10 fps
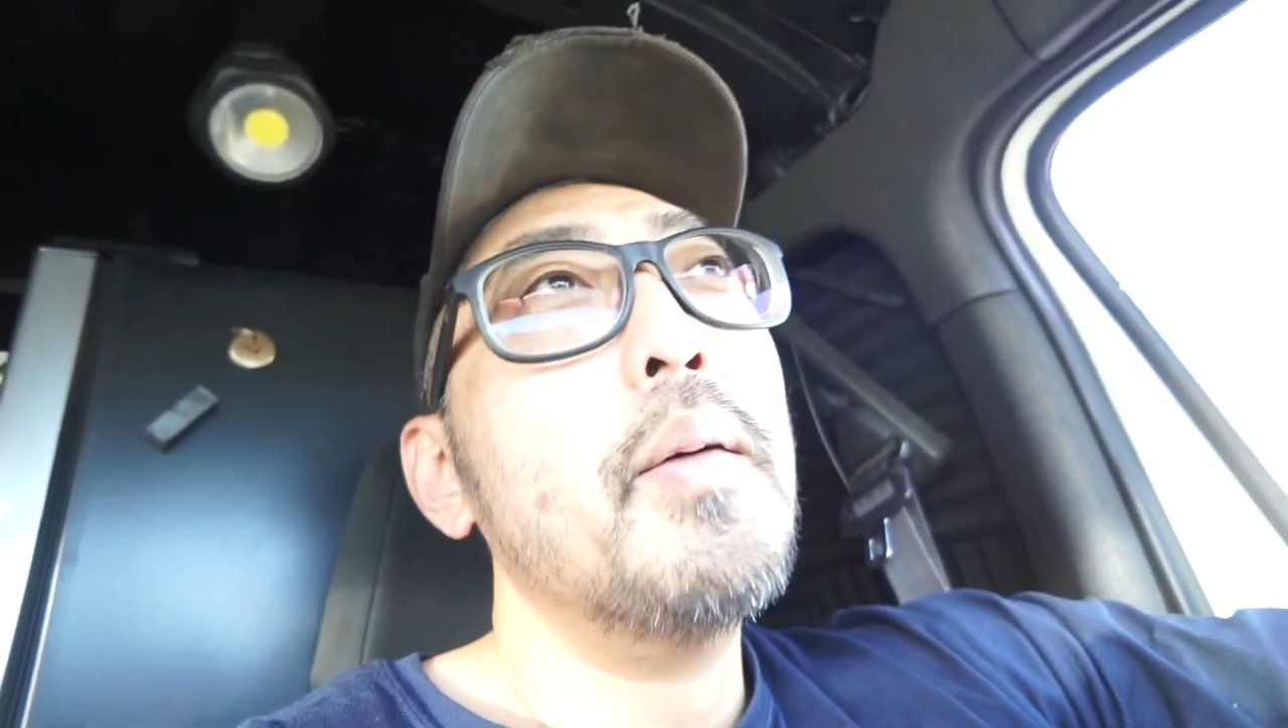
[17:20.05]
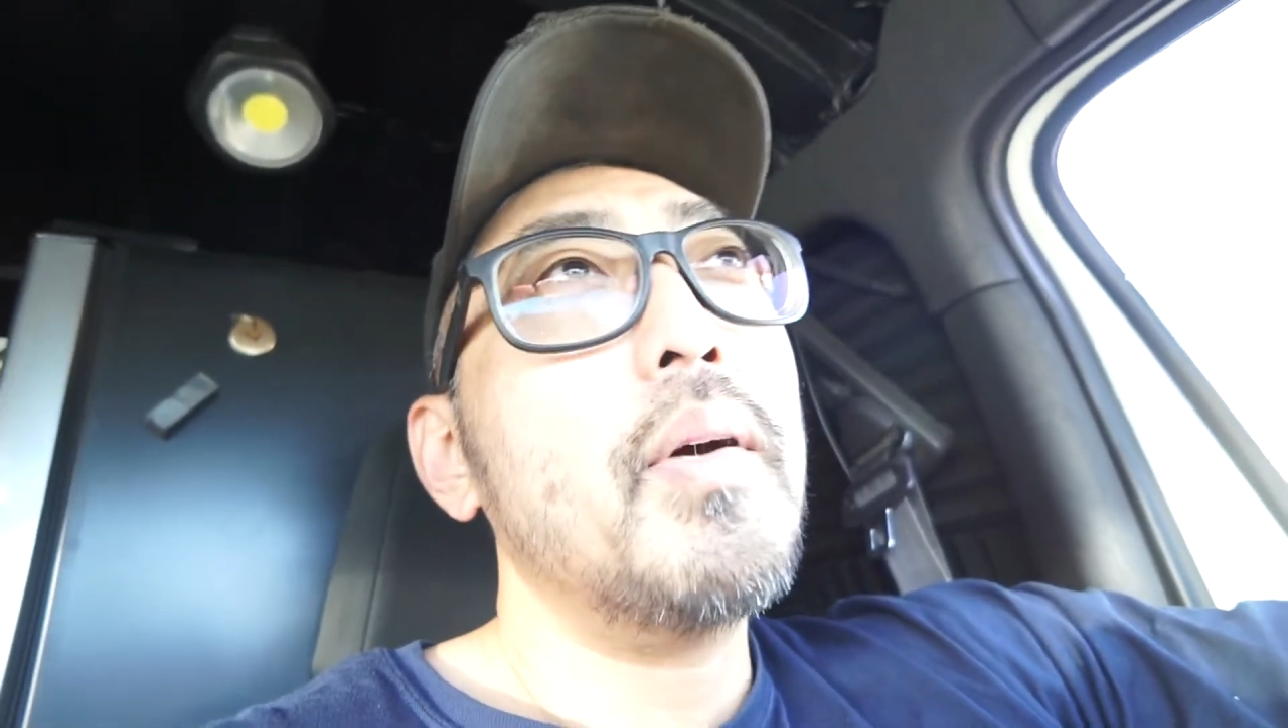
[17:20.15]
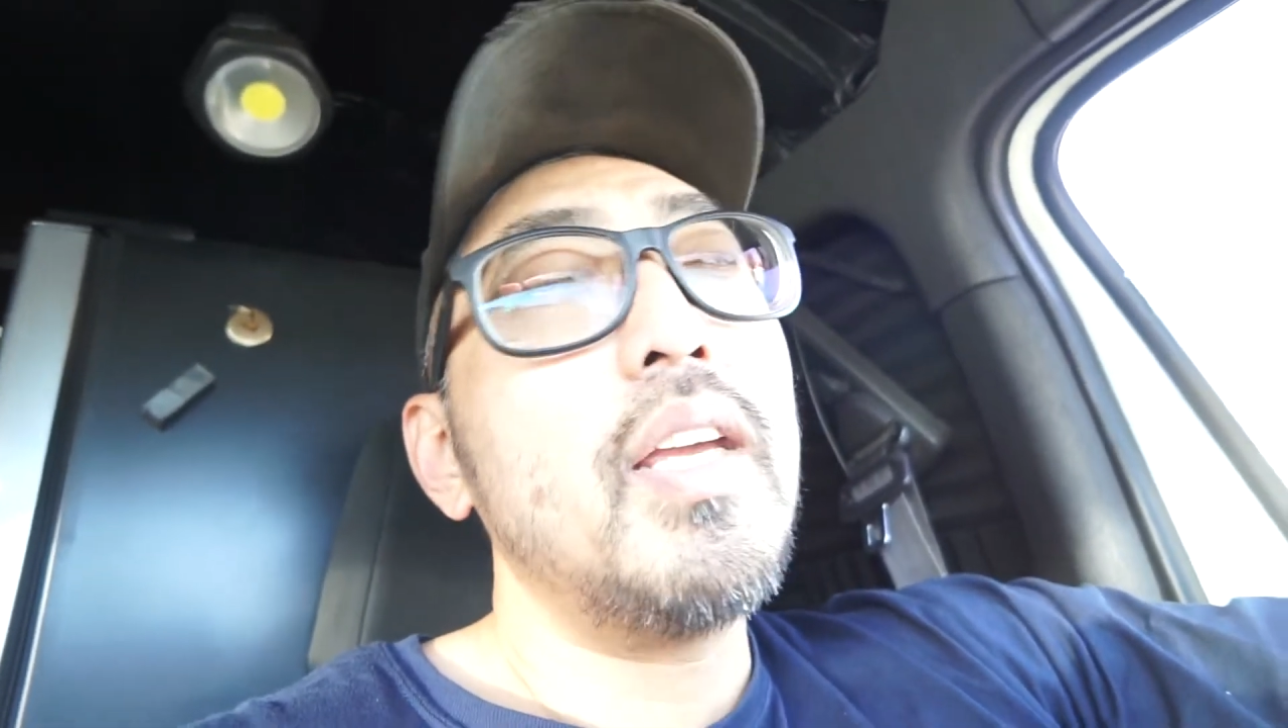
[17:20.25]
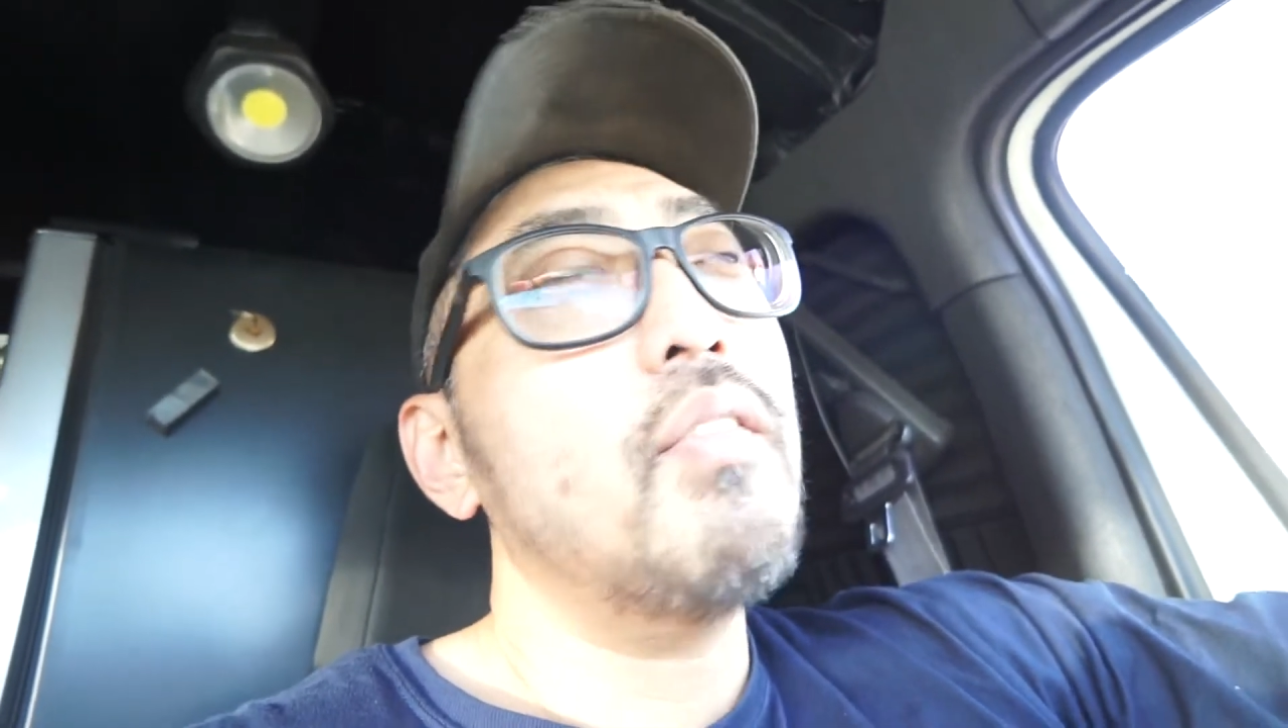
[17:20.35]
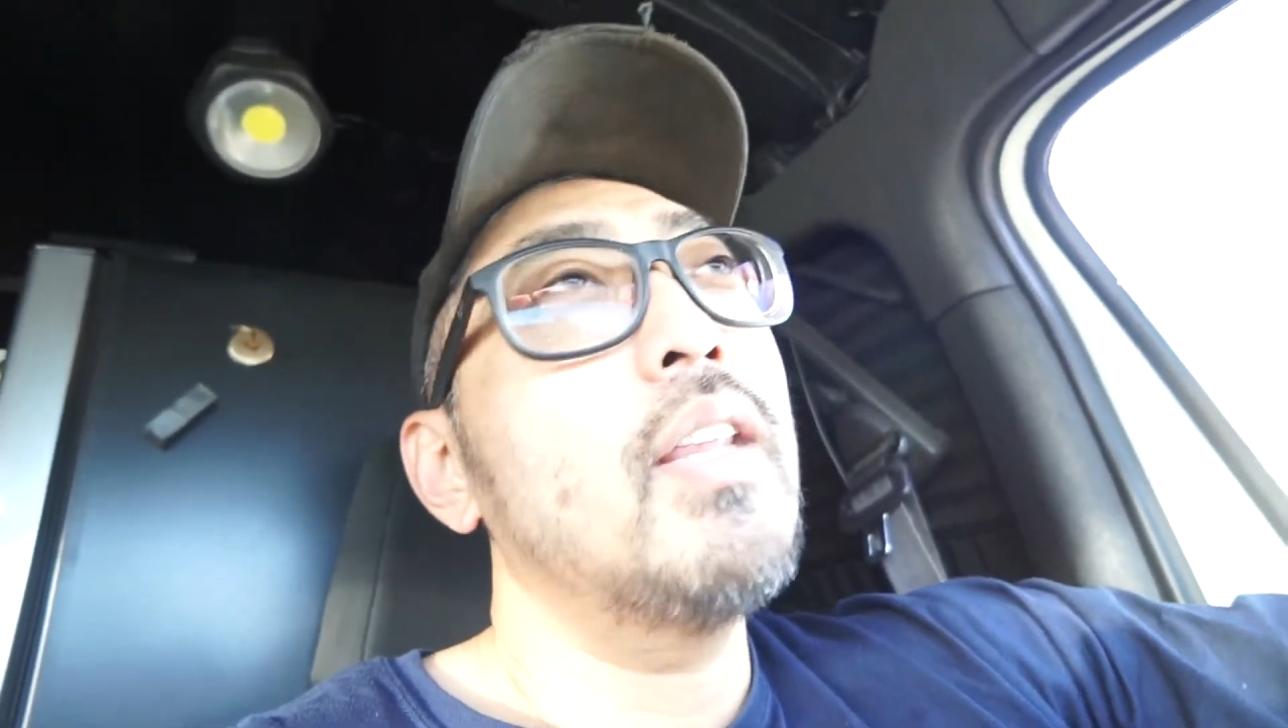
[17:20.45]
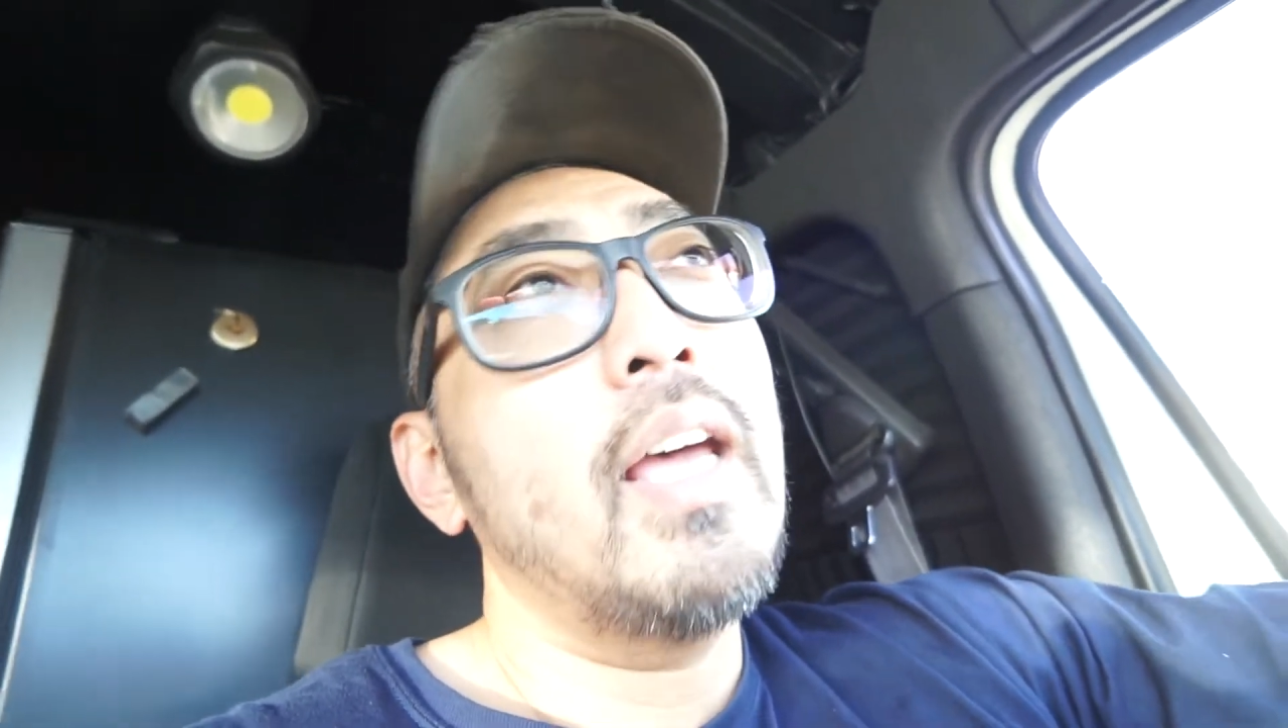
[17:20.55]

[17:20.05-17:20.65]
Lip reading: But even